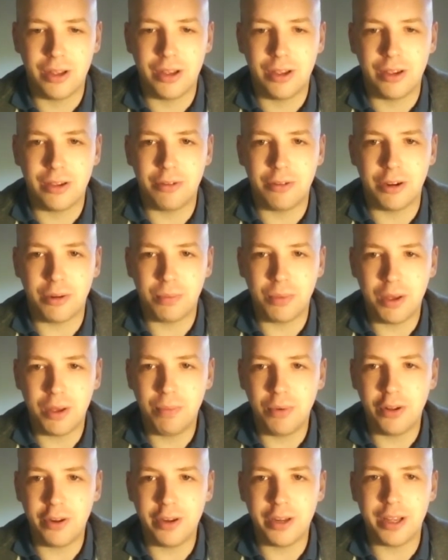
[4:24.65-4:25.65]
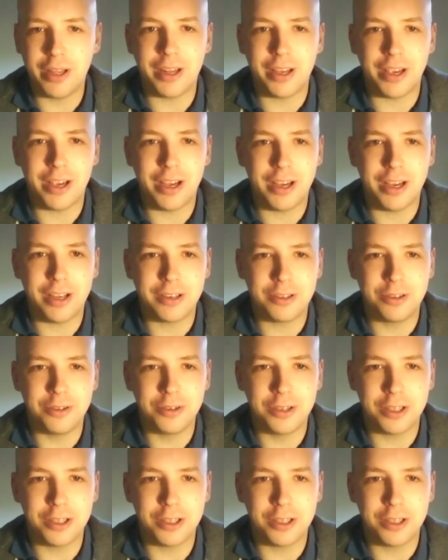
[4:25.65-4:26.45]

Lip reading: great people, and I had good